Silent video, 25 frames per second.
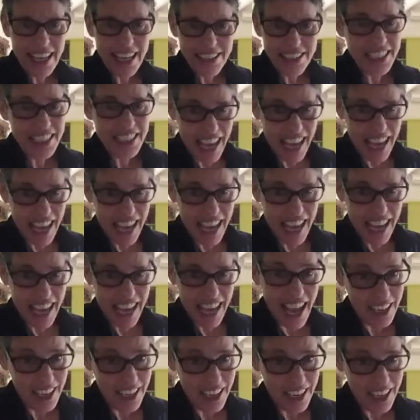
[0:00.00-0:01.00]
Acting is
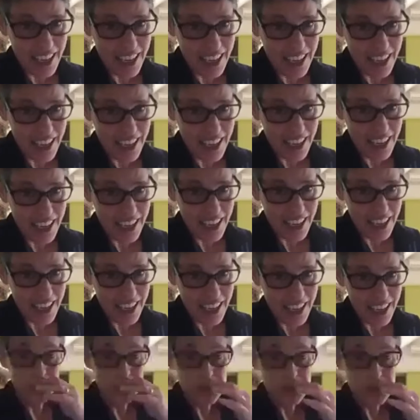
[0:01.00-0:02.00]
hard. You have to
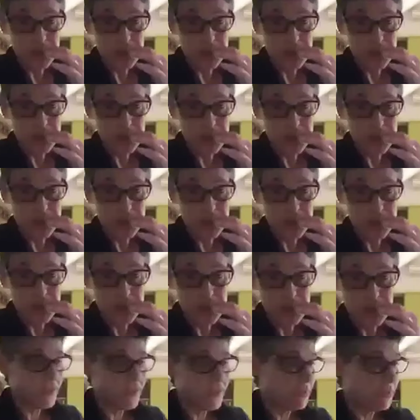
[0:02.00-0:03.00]
lose your inhibitions. You
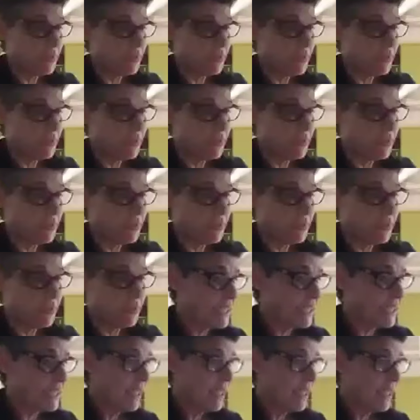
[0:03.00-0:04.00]
have to be
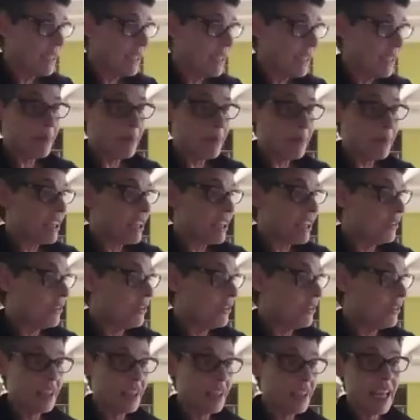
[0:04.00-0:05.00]
completely something
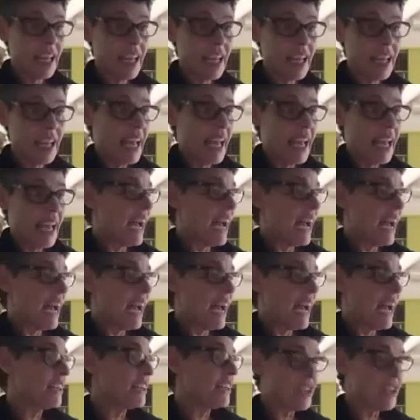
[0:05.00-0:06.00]
else
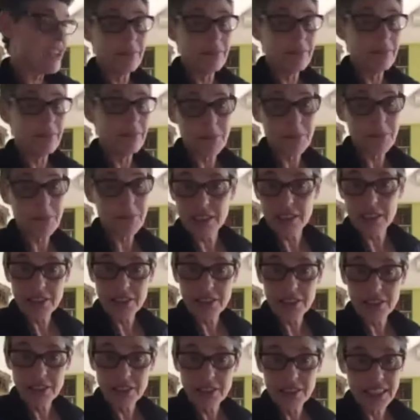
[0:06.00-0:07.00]
and unashamed to be
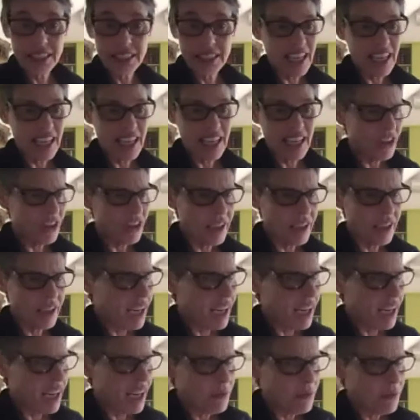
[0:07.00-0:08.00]
it. And
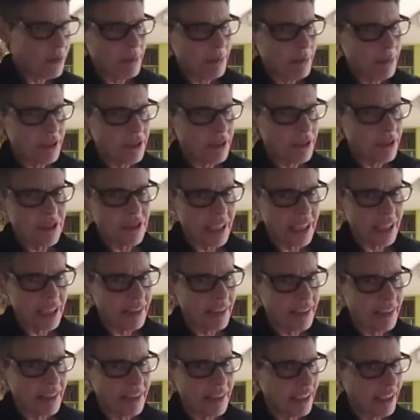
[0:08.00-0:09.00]
I wasn't able to do
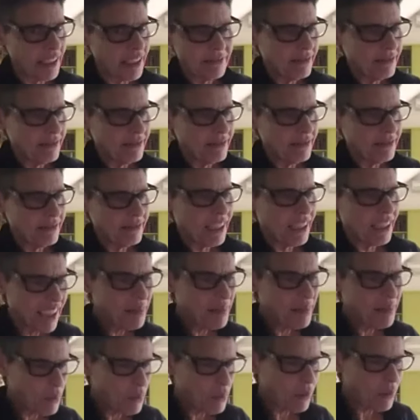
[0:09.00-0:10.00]
that then.
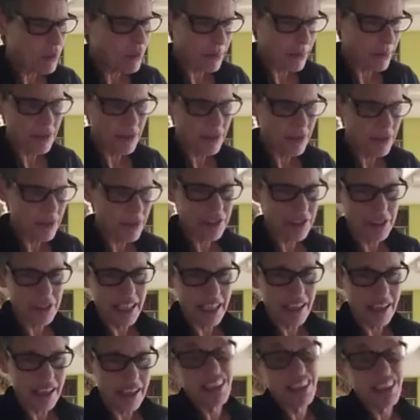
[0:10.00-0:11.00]
I'm more able to do
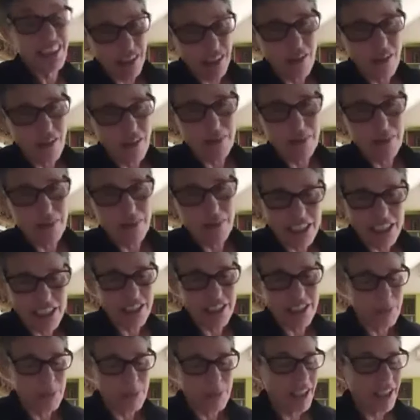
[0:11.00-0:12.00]
it now, even though I'm
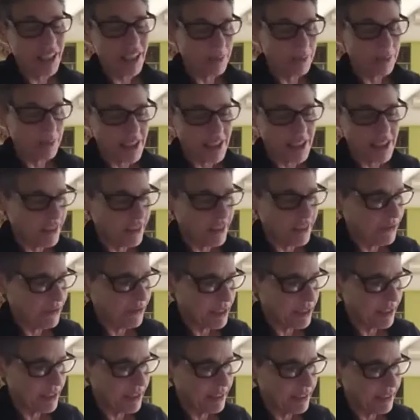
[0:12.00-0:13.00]
actually just playing myself.
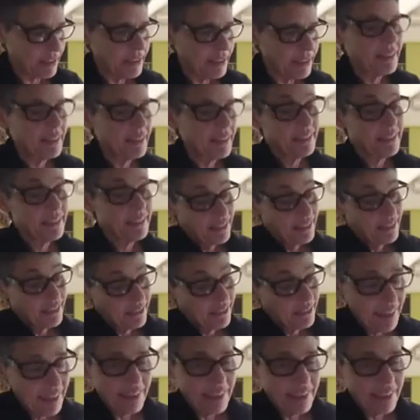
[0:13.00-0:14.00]
But
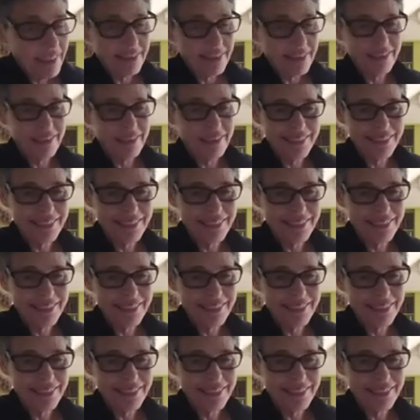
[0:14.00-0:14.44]
yeah.